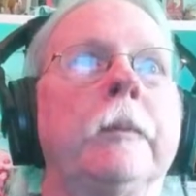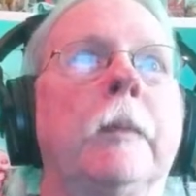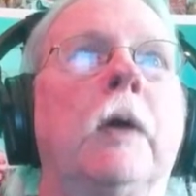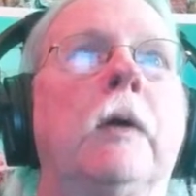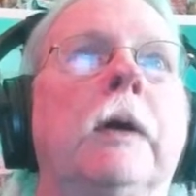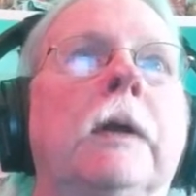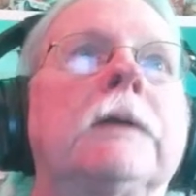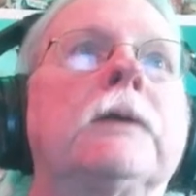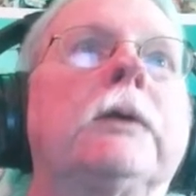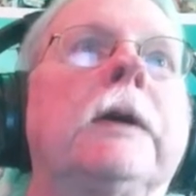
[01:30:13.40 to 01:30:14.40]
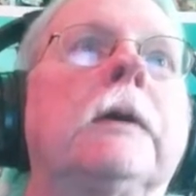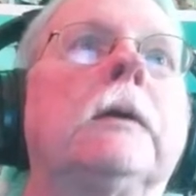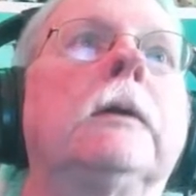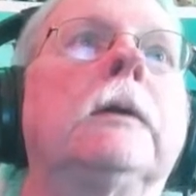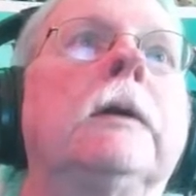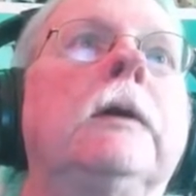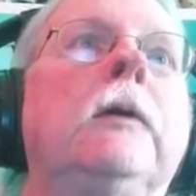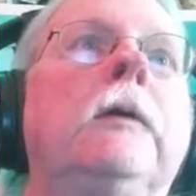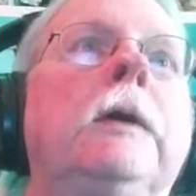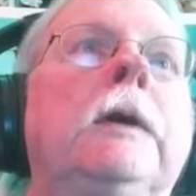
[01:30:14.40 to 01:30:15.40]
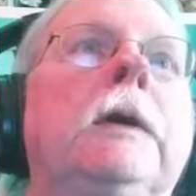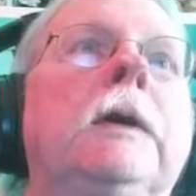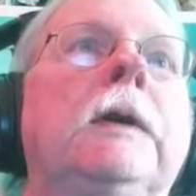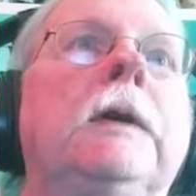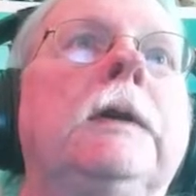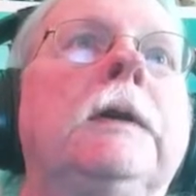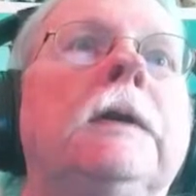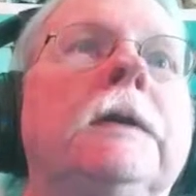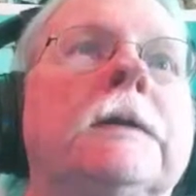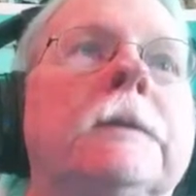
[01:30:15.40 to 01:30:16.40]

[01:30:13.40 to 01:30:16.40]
All right, let's go take a look at UVs.